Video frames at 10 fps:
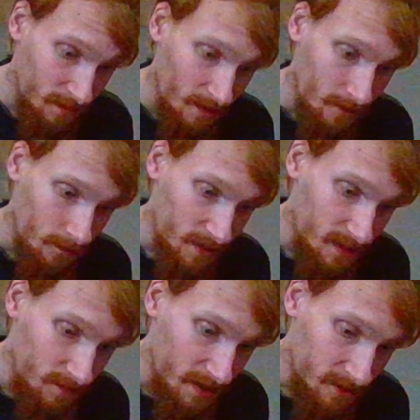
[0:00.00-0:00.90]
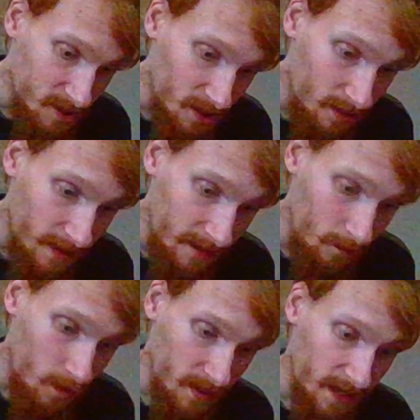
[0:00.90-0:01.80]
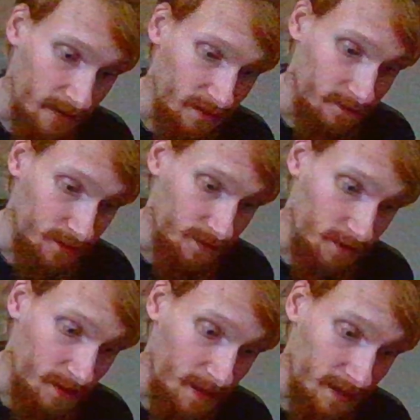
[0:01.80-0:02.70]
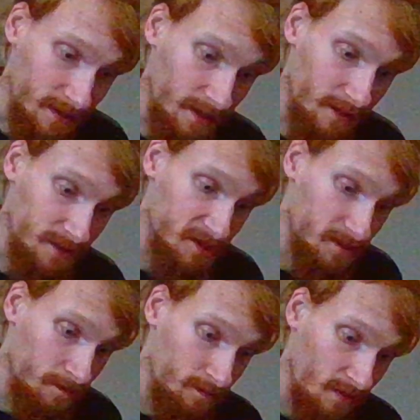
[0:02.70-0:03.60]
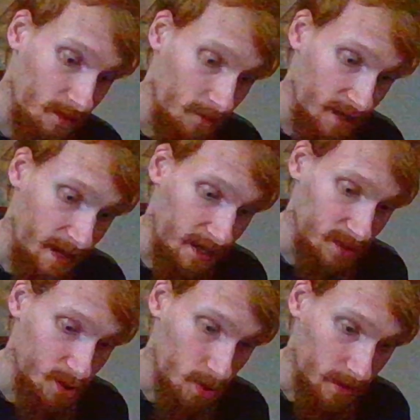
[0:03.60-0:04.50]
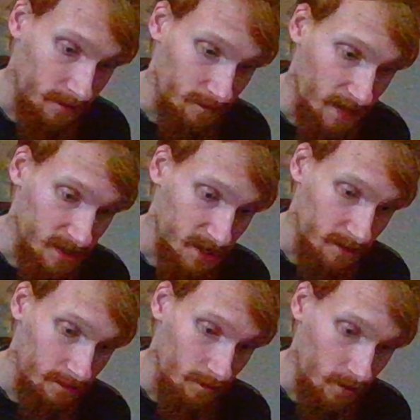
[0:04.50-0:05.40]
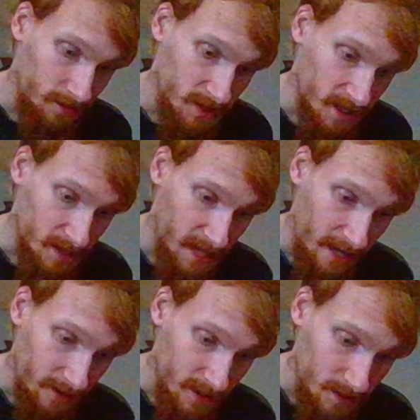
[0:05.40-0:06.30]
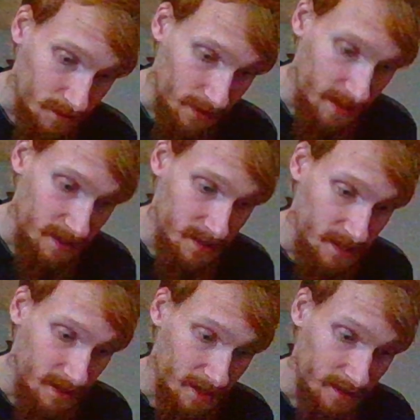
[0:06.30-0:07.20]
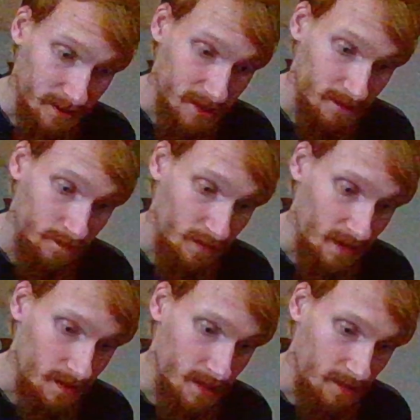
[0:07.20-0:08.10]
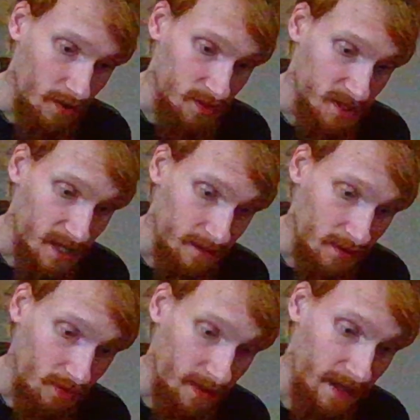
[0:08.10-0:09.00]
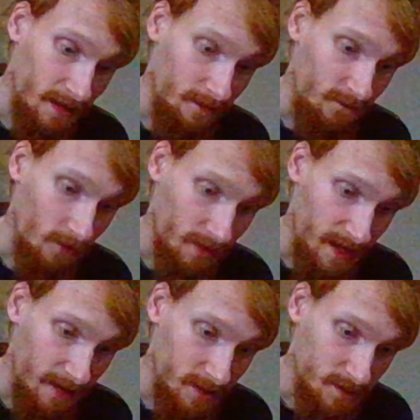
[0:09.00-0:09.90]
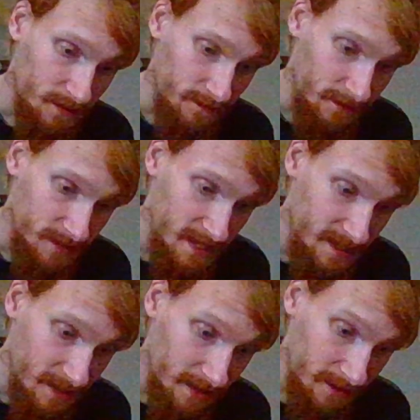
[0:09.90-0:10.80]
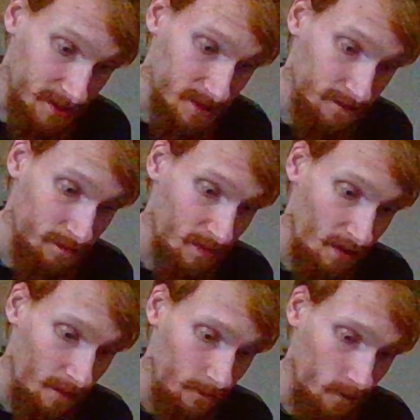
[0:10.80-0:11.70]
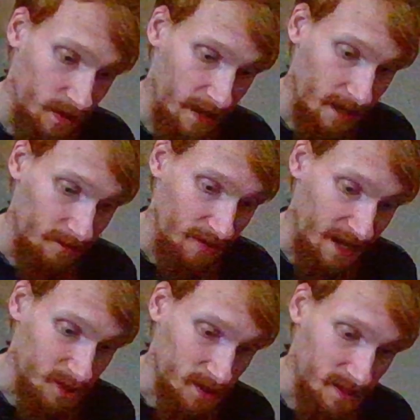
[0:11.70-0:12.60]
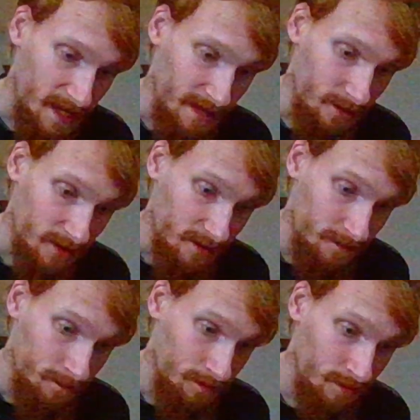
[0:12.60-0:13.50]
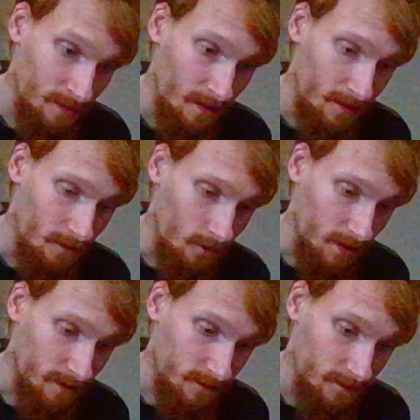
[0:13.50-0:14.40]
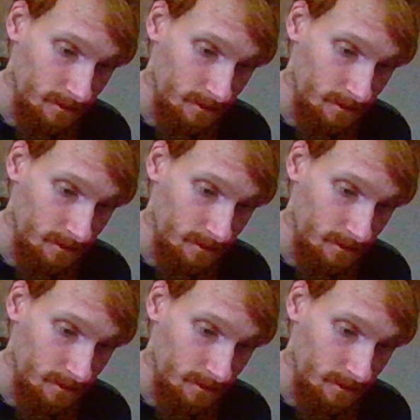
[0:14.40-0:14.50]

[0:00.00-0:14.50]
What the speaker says: Ricky Pearsall had 1 carry for 39 yards. We had Jordan Mason with 6 carries for 18 yards. Deebo Samuel had 4 carries for 15 yards. We had Patrick Taylor with